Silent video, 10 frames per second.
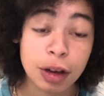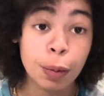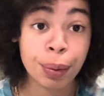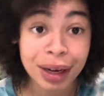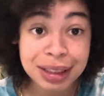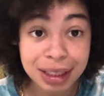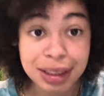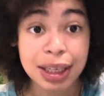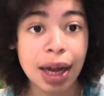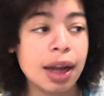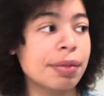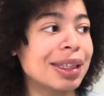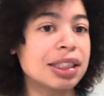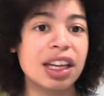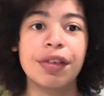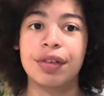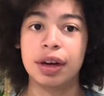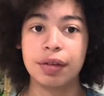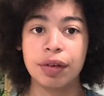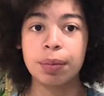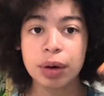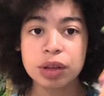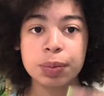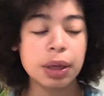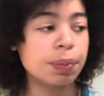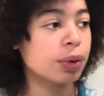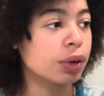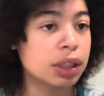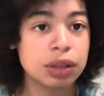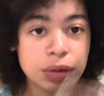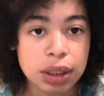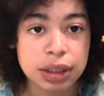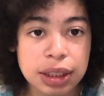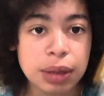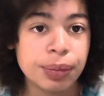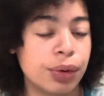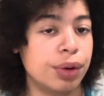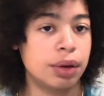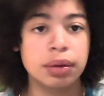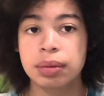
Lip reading: Your present time is different from most people because you can see more.